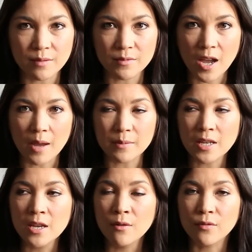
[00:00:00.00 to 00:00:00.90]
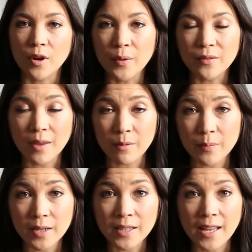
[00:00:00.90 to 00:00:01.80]
sometimes for our big family
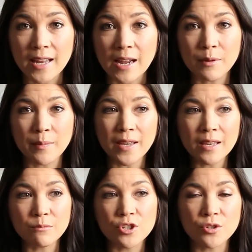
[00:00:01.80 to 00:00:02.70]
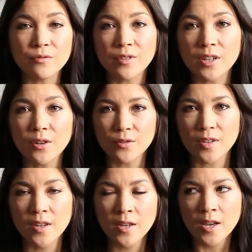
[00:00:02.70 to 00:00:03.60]
picnic, and I would make him shoot videos